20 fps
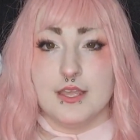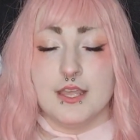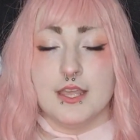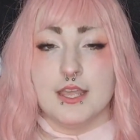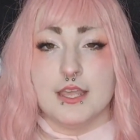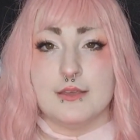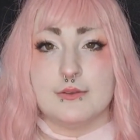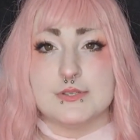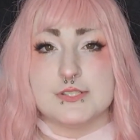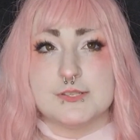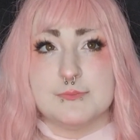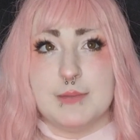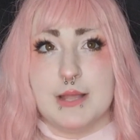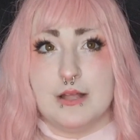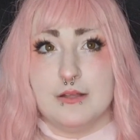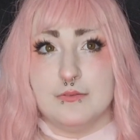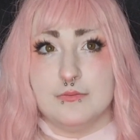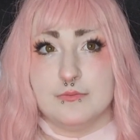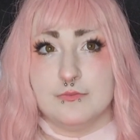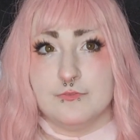it was
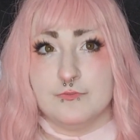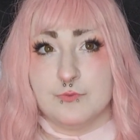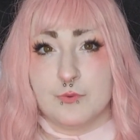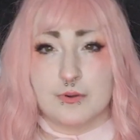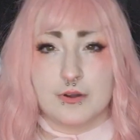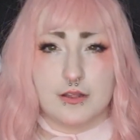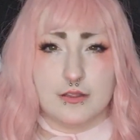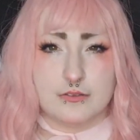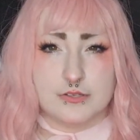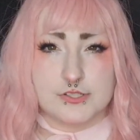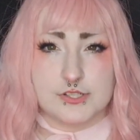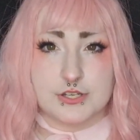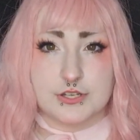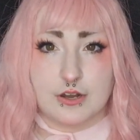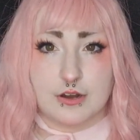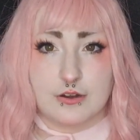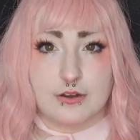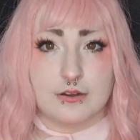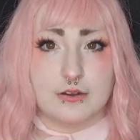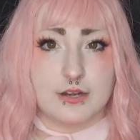about $4 a
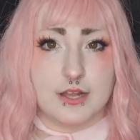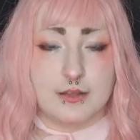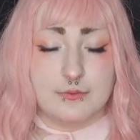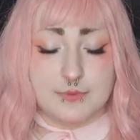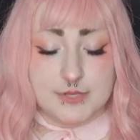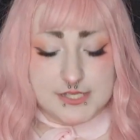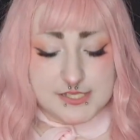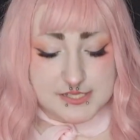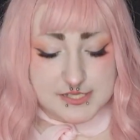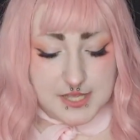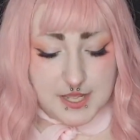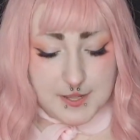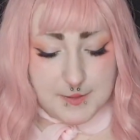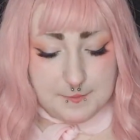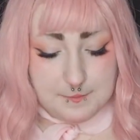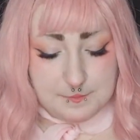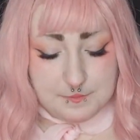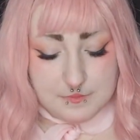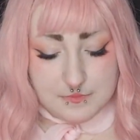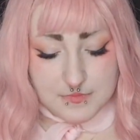yard, I want to say.
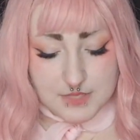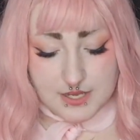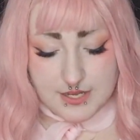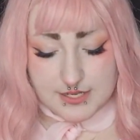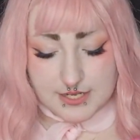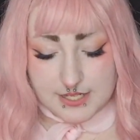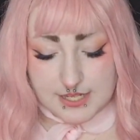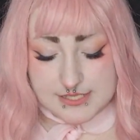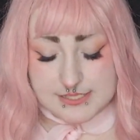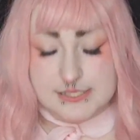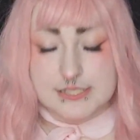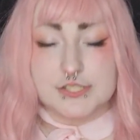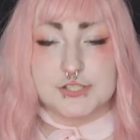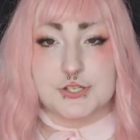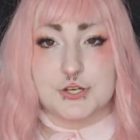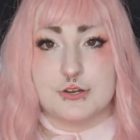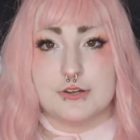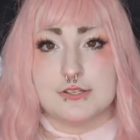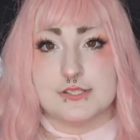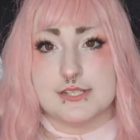And I got 6
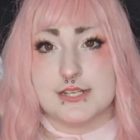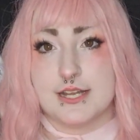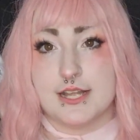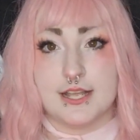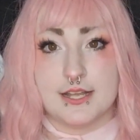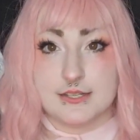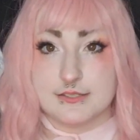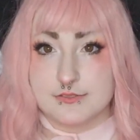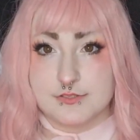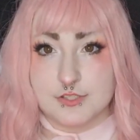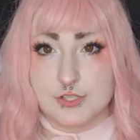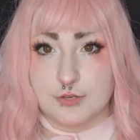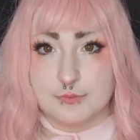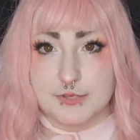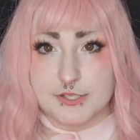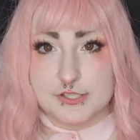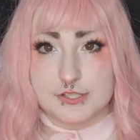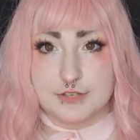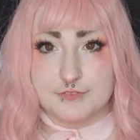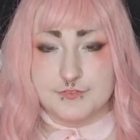yards and I had so
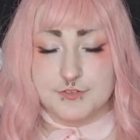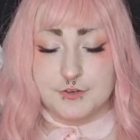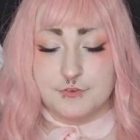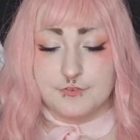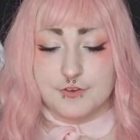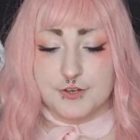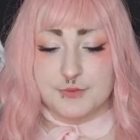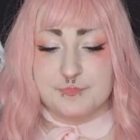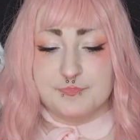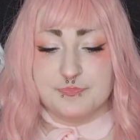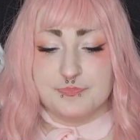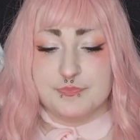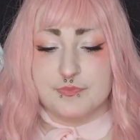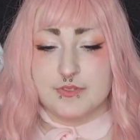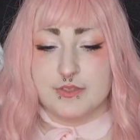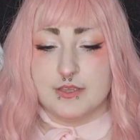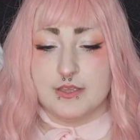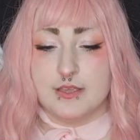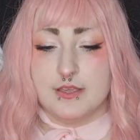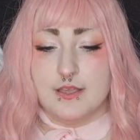much left over.
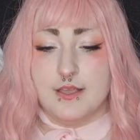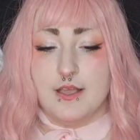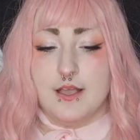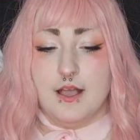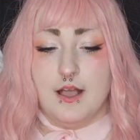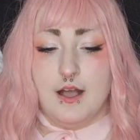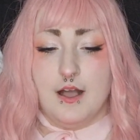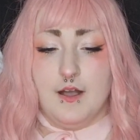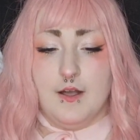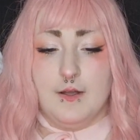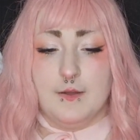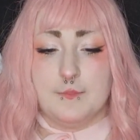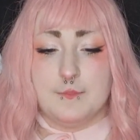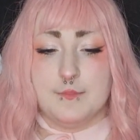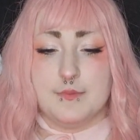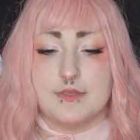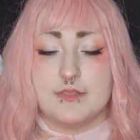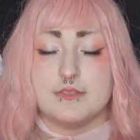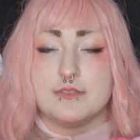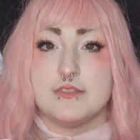
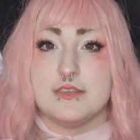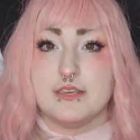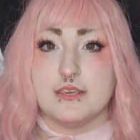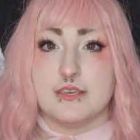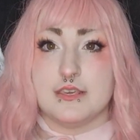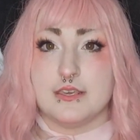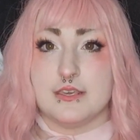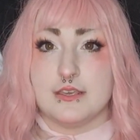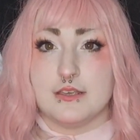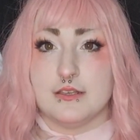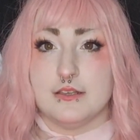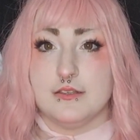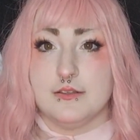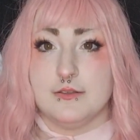The